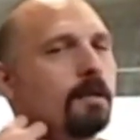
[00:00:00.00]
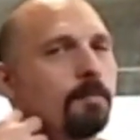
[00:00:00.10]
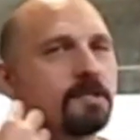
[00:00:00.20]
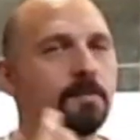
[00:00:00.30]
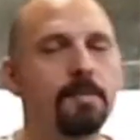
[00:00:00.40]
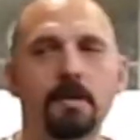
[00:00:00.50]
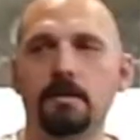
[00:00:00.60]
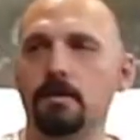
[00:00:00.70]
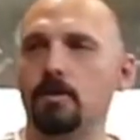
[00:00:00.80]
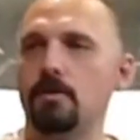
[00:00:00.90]

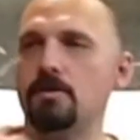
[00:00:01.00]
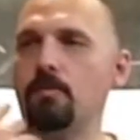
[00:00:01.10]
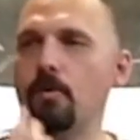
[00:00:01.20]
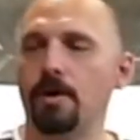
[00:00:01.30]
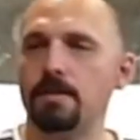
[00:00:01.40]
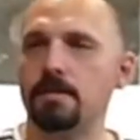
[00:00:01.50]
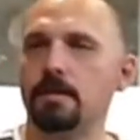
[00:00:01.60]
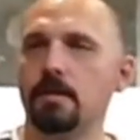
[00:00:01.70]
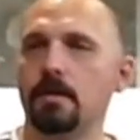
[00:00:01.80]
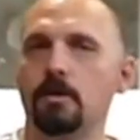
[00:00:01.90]
possibility to use the
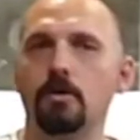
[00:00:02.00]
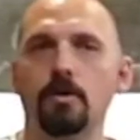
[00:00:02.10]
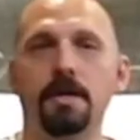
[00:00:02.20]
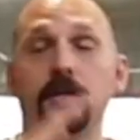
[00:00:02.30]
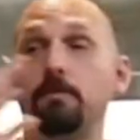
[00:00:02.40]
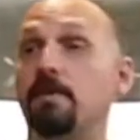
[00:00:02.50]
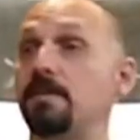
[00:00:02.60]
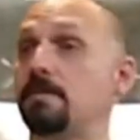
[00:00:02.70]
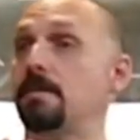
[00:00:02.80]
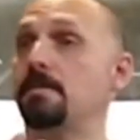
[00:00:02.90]
voice to create
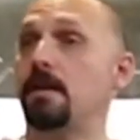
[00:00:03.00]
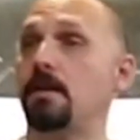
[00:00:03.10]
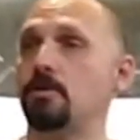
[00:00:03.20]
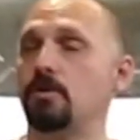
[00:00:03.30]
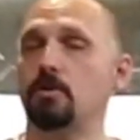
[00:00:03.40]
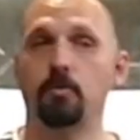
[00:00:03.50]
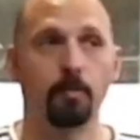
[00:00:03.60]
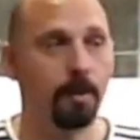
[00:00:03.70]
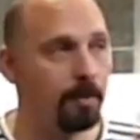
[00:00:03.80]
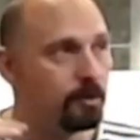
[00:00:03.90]
witnesses around you, for
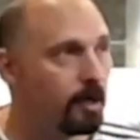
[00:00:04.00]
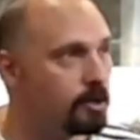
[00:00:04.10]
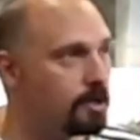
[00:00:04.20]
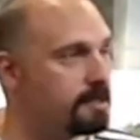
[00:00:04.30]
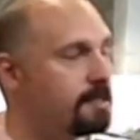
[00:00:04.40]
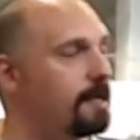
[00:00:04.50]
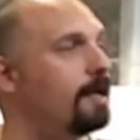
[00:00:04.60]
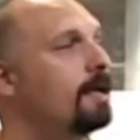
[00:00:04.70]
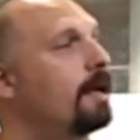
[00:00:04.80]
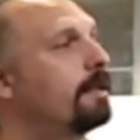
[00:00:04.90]
people to actually see
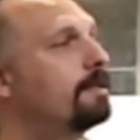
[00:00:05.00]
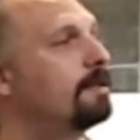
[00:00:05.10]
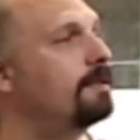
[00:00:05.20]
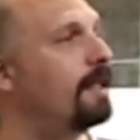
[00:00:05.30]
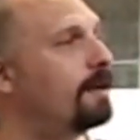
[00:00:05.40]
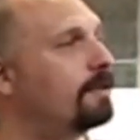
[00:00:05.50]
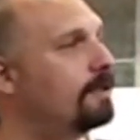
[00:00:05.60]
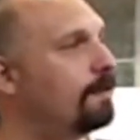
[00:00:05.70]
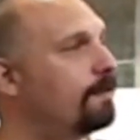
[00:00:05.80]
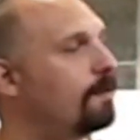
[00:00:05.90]
the
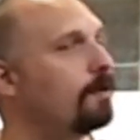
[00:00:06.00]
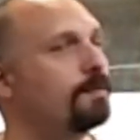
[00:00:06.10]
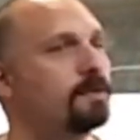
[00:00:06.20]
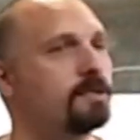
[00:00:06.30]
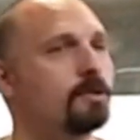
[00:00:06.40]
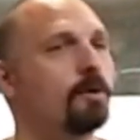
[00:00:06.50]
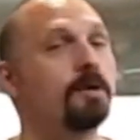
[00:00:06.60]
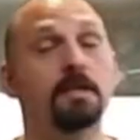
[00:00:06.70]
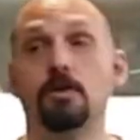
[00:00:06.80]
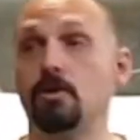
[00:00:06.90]
narrative of the story
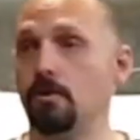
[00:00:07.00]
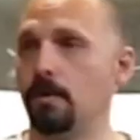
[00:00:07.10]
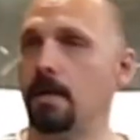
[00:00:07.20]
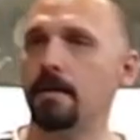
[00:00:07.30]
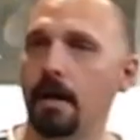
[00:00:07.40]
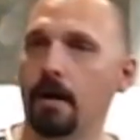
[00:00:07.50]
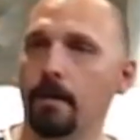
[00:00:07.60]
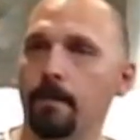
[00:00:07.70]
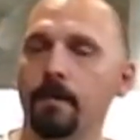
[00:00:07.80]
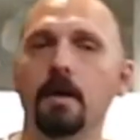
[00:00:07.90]
that you want to tell.
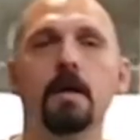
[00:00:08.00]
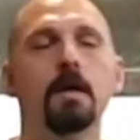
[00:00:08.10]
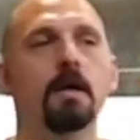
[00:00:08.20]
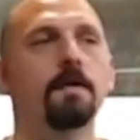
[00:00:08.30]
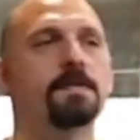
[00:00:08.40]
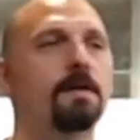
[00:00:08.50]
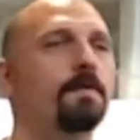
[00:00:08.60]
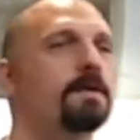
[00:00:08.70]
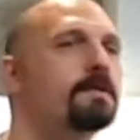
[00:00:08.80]
If something is